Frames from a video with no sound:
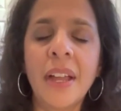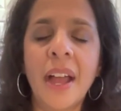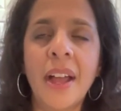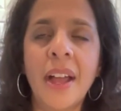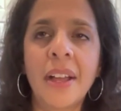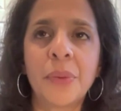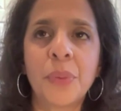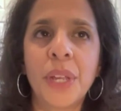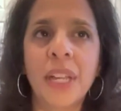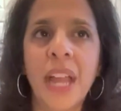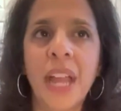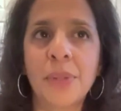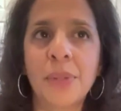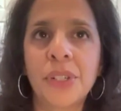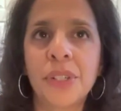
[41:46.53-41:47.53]
Uh, we
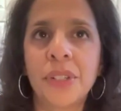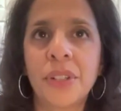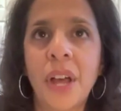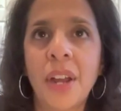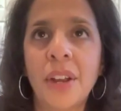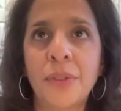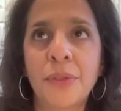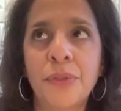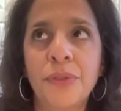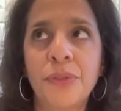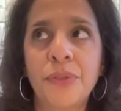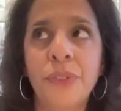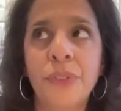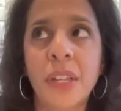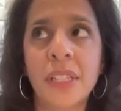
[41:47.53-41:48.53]
captured a lot of
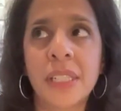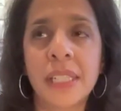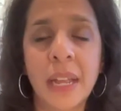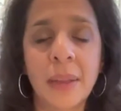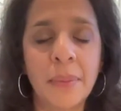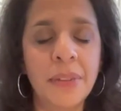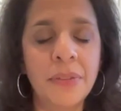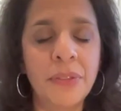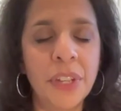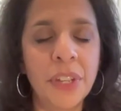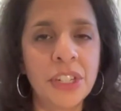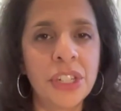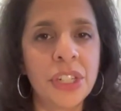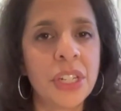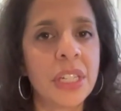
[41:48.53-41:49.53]
salmon
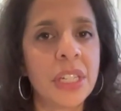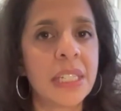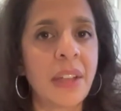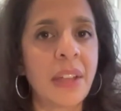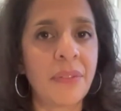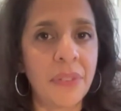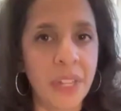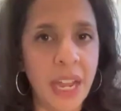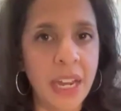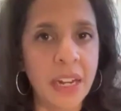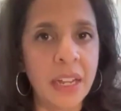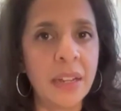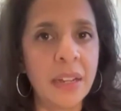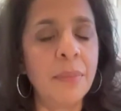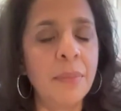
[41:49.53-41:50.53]
fish
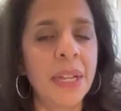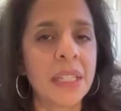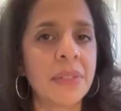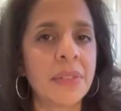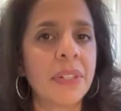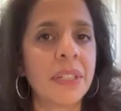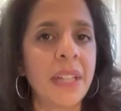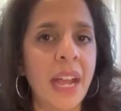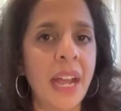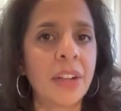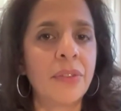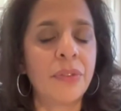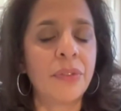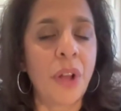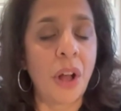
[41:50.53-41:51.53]
suffocating because of a lack
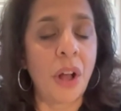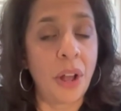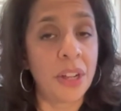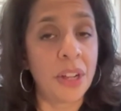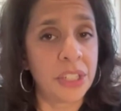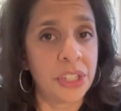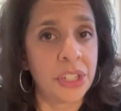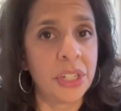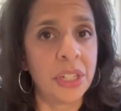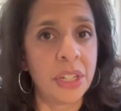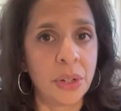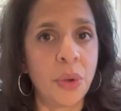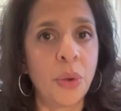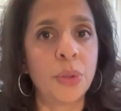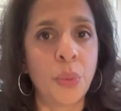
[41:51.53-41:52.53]
of oxygen
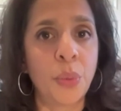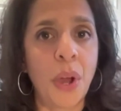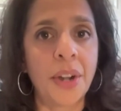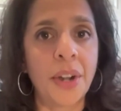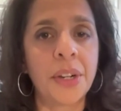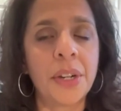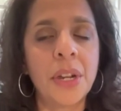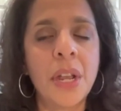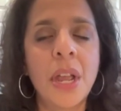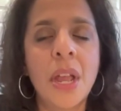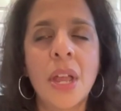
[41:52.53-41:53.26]
and cold water.